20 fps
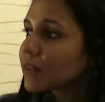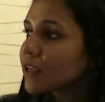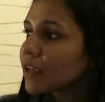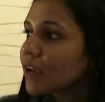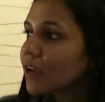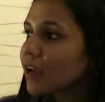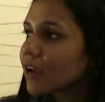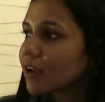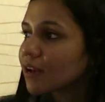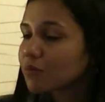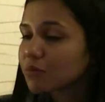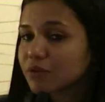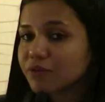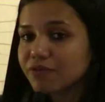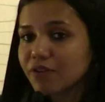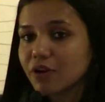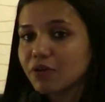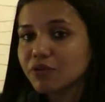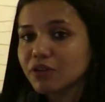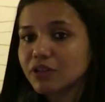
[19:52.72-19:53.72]
and we
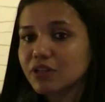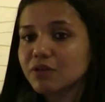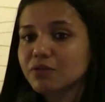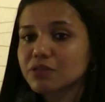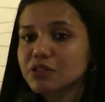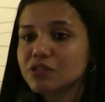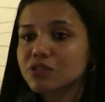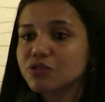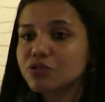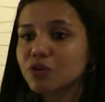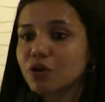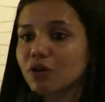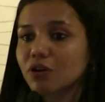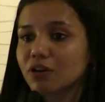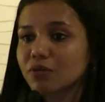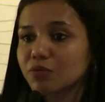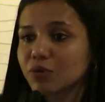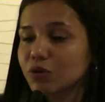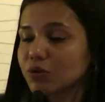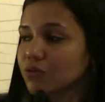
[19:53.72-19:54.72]
found that there was a strong
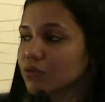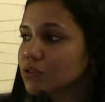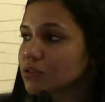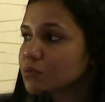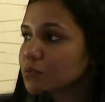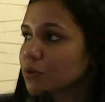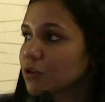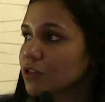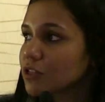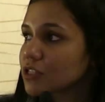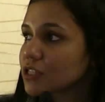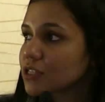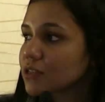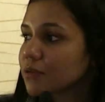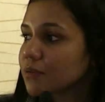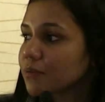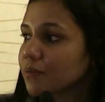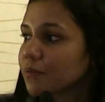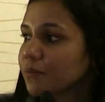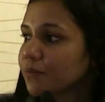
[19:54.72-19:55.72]
immune response.
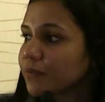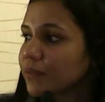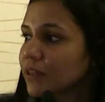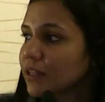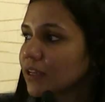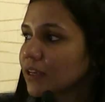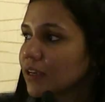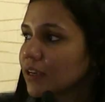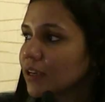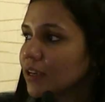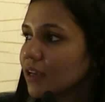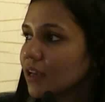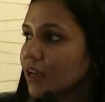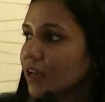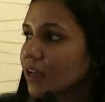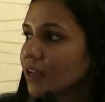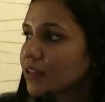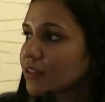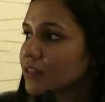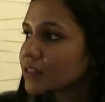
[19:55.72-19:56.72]

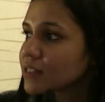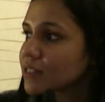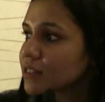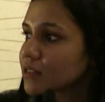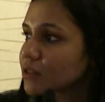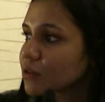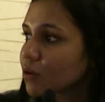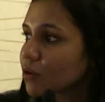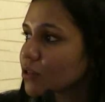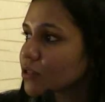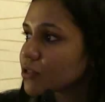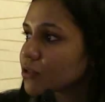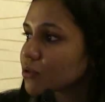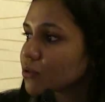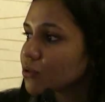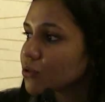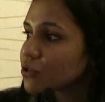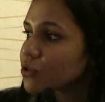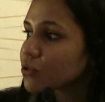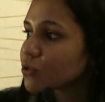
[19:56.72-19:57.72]
And this is also to
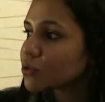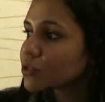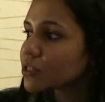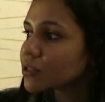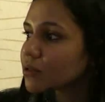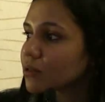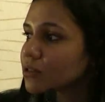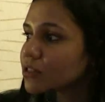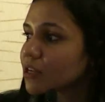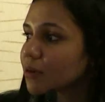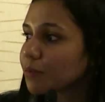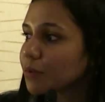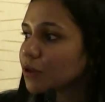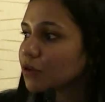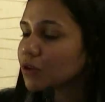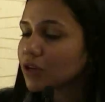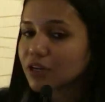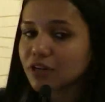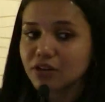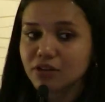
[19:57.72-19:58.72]
show
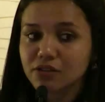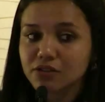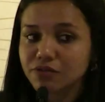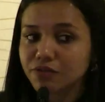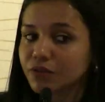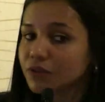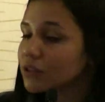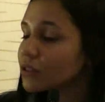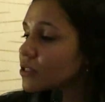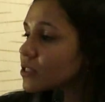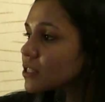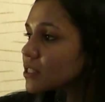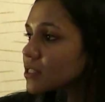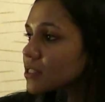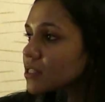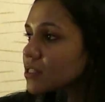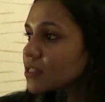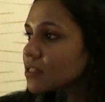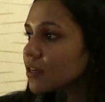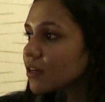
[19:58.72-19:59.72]
subcutaneous
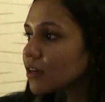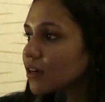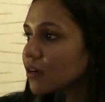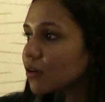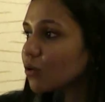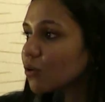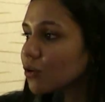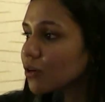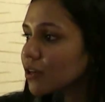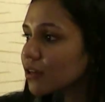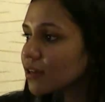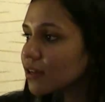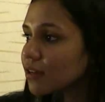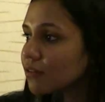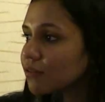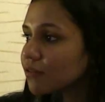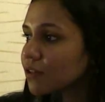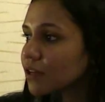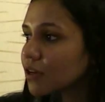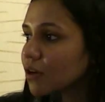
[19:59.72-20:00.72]
versus oral
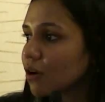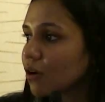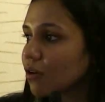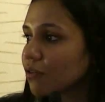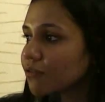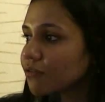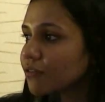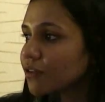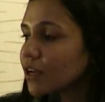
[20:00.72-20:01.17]
delivery of